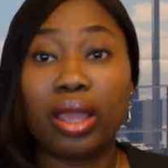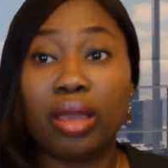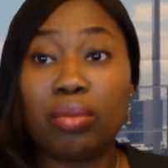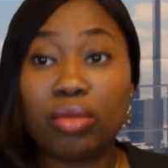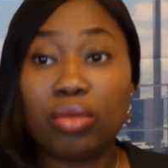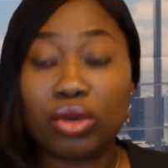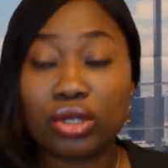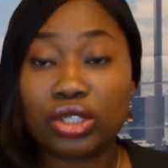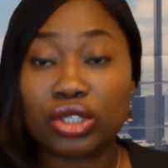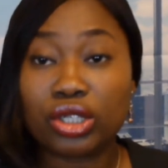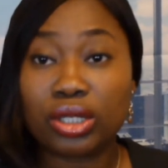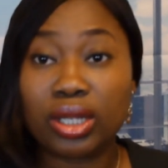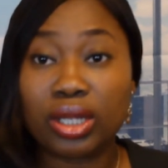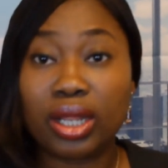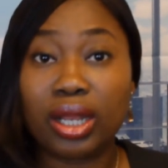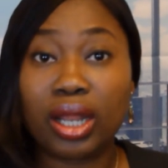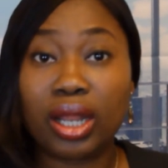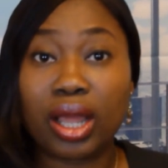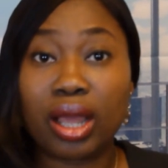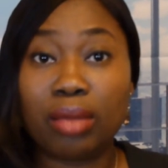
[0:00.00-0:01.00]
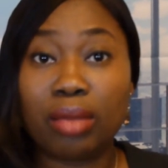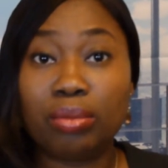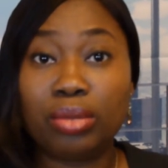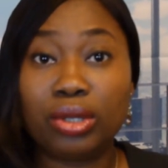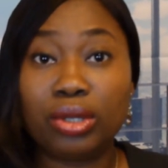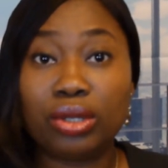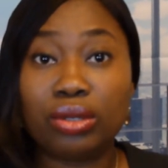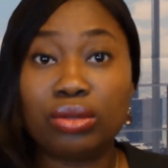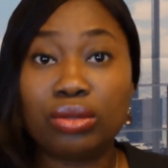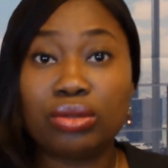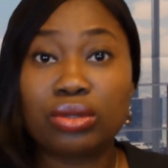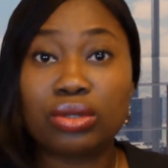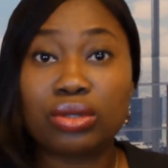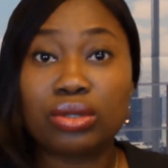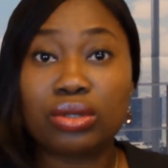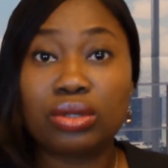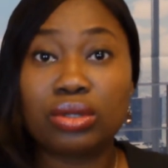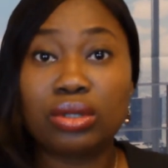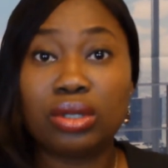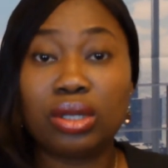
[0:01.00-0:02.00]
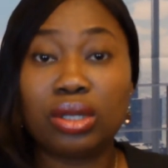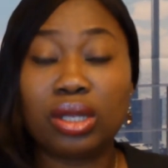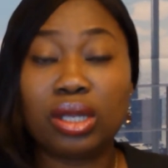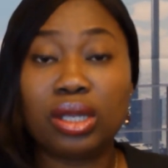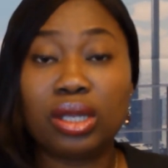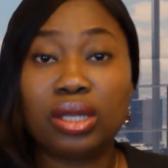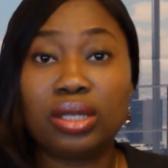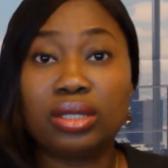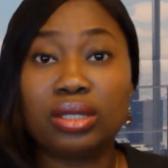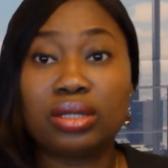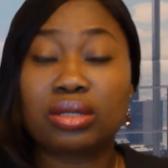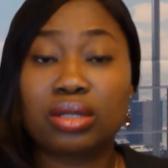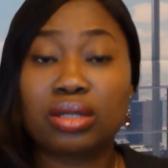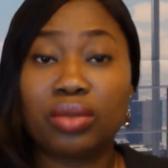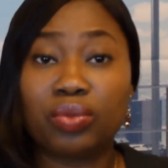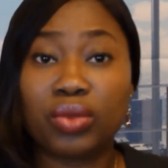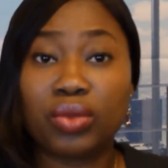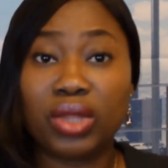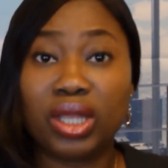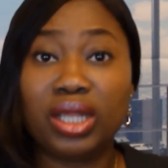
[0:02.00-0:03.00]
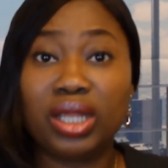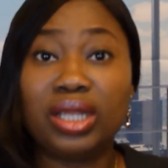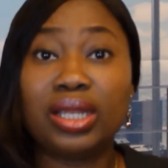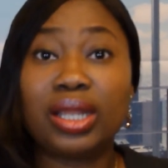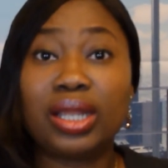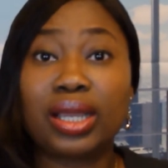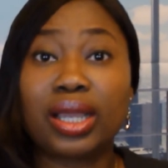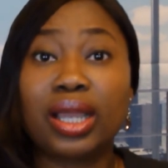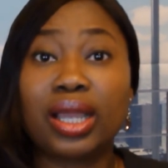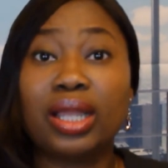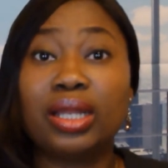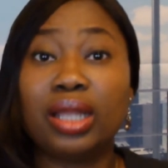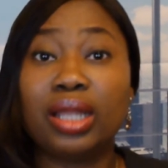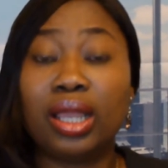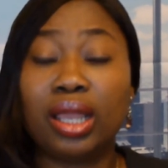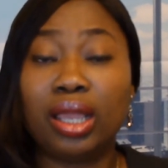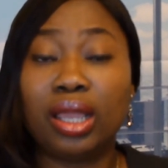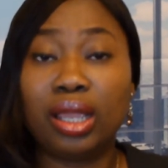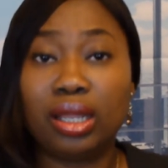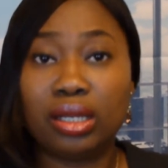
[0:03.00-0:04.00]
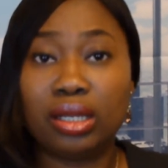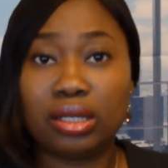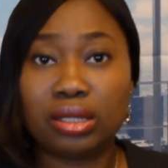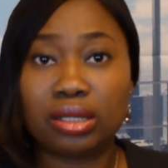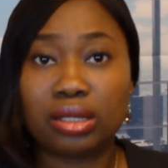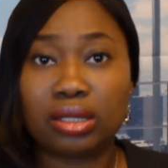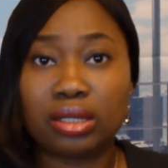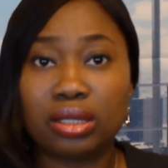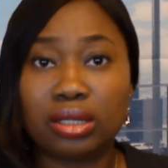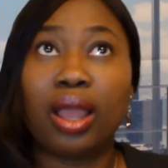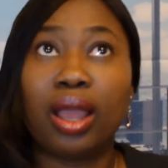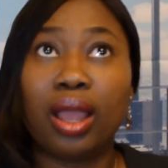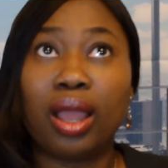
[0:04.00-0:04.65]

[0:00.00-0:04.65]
Emotional abuse is something that can end,